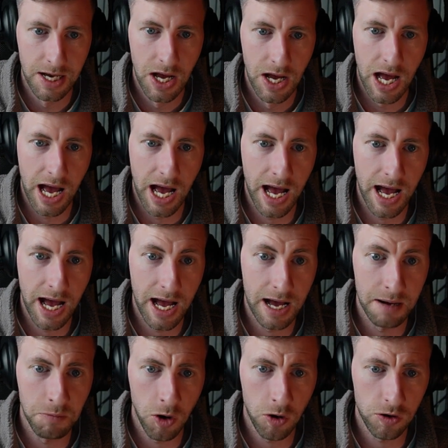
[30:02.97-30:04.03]

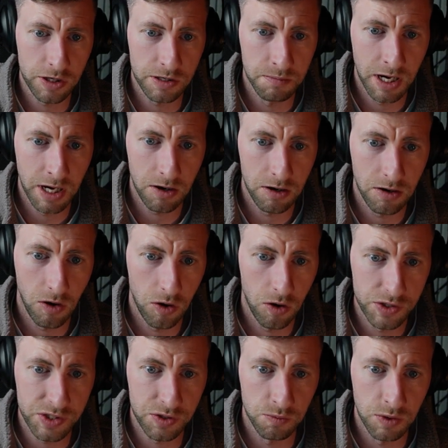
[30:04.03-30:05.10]
Or you might
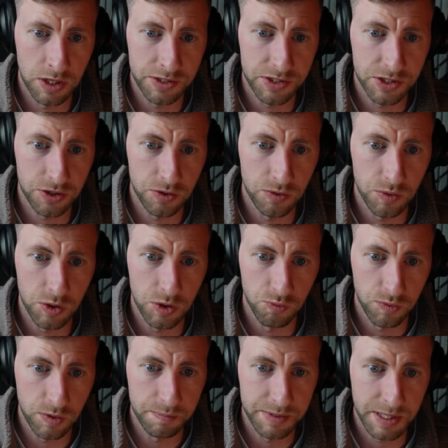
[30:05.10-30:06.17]
also want to
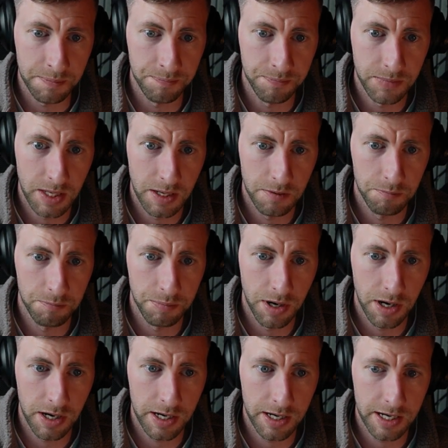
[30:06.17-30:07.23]
group them
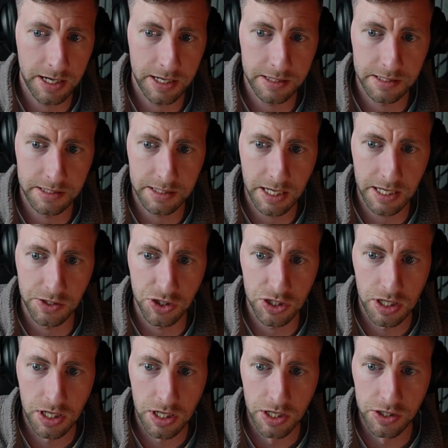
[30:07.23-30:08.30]
by the stage.
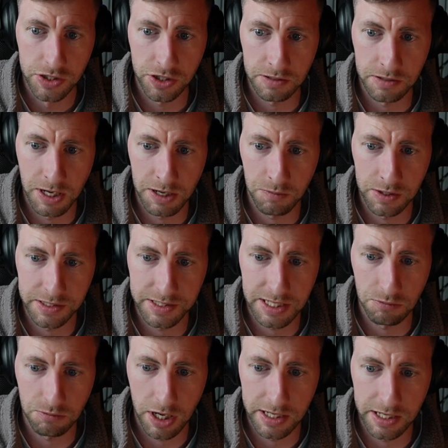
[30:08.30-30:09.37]
So you might want to see,
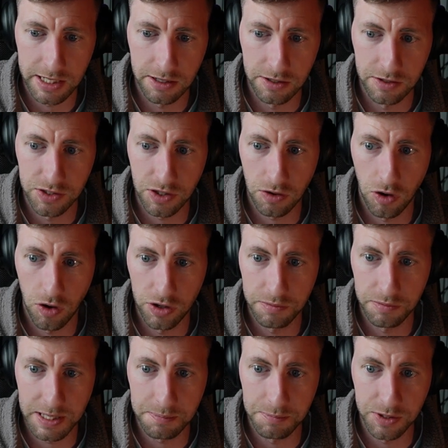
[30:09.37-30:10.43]
right, here's all the
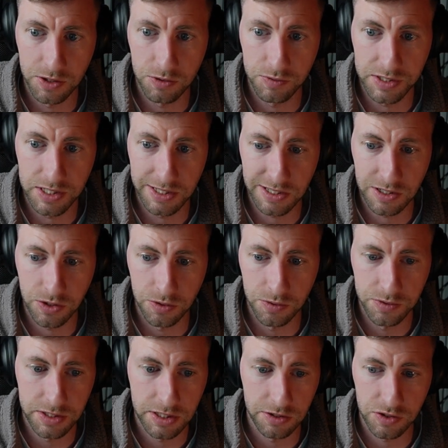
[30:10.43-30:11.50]
people who didn't
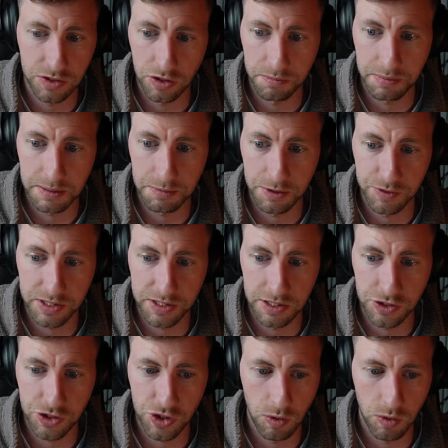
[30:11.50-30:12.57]
close, here's all the people who didn't
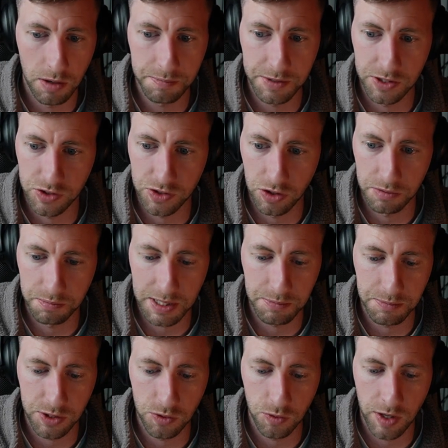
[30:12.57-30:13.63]
show up, here's all the people
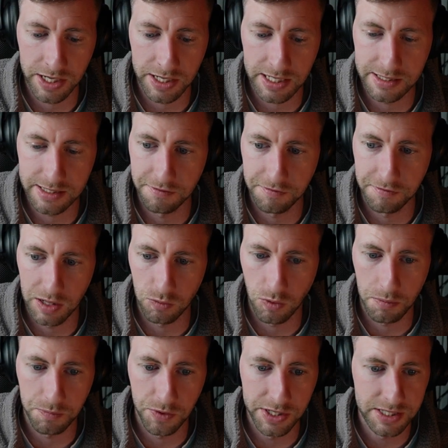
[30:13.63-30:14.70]
who I need to follow
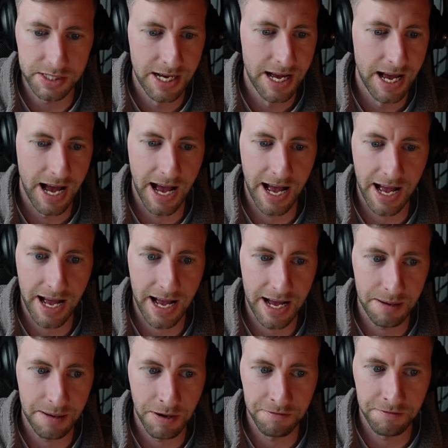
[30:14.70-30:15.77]
up with,
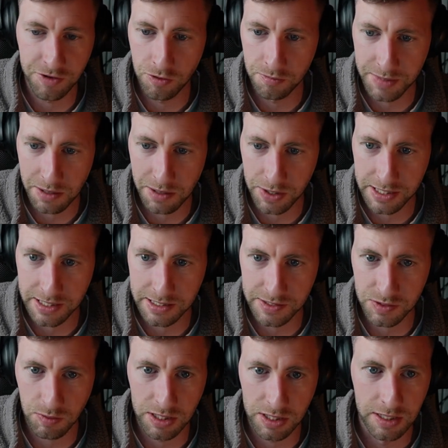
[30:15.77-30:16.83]
and view them that way then as
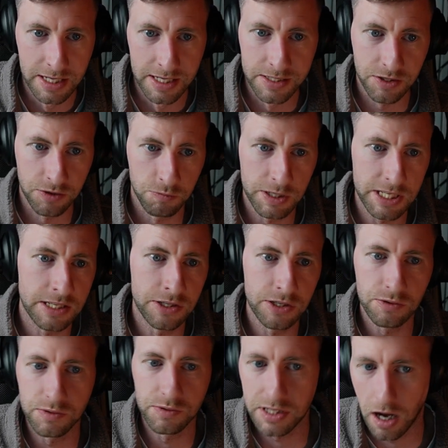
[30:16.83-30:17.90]
well. So we can
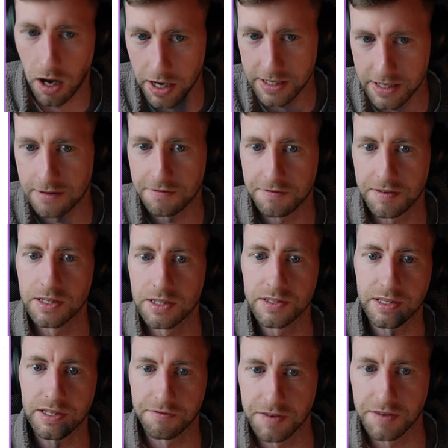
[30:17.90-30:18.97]
use the hiding the fields,
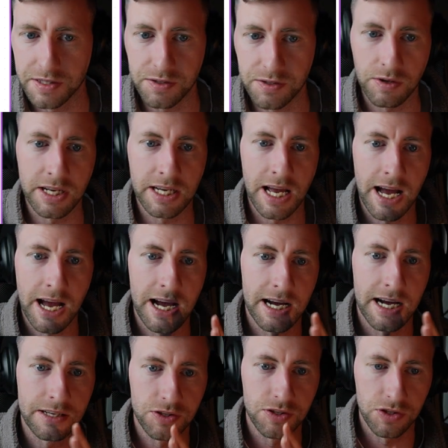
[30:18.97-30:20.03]
the filtering,
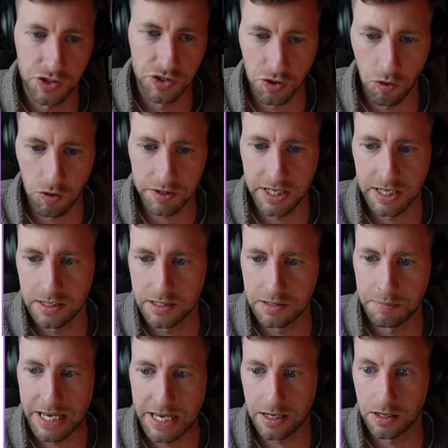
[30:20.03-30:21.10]
and the sorting to
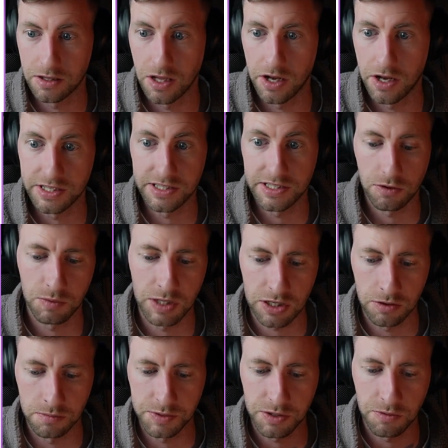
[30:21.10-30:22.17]
make it a lot easier when it
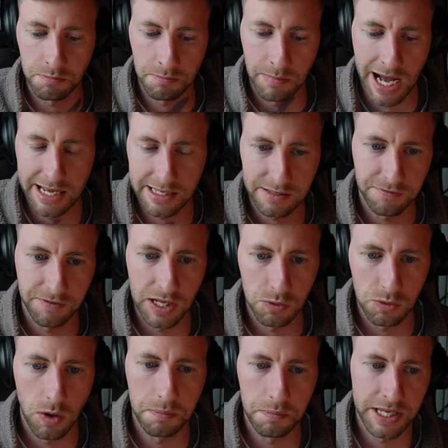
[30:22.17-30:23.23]
comes to mass follow
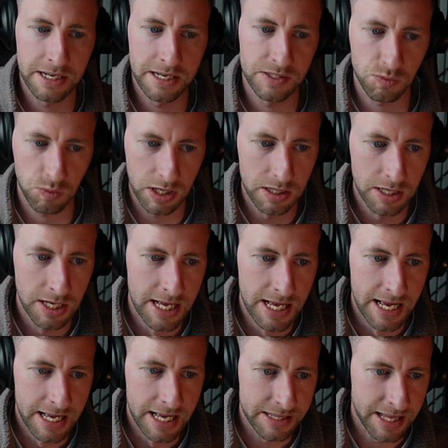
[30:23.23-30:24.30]
up then as well.
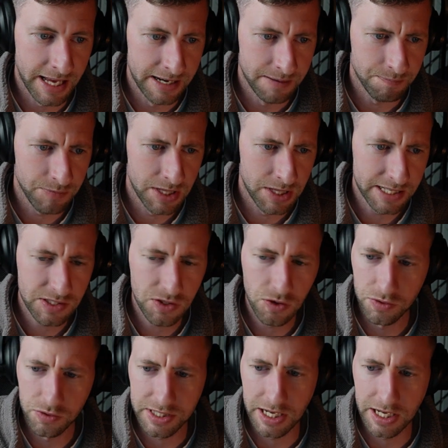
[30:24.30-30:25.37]
Then let's go
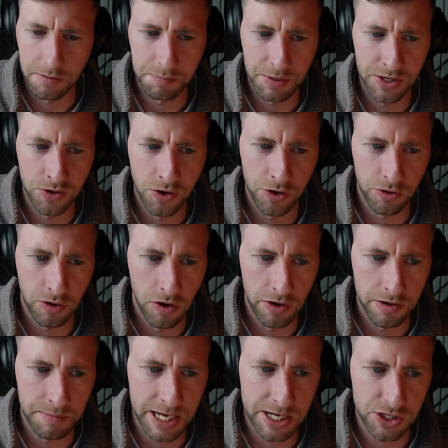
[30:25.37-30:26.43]
set up another
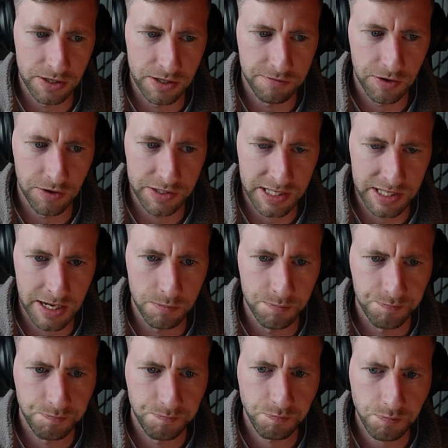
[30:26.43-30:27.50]
automation for us now
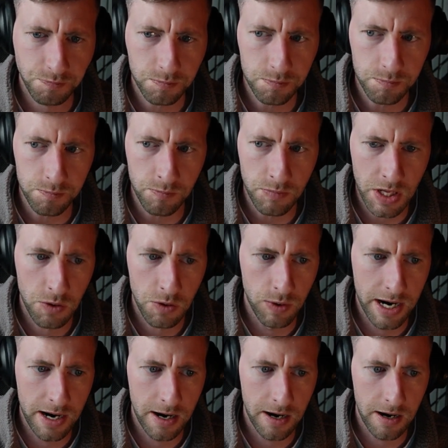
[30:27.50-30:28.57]

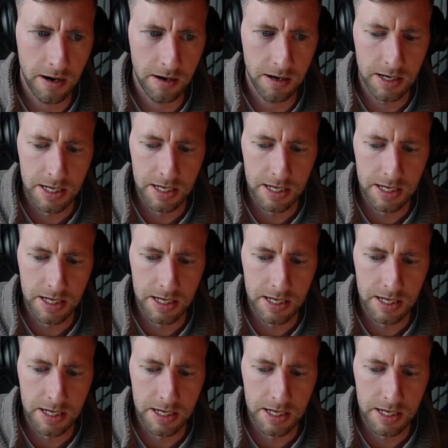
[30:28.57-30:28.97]
where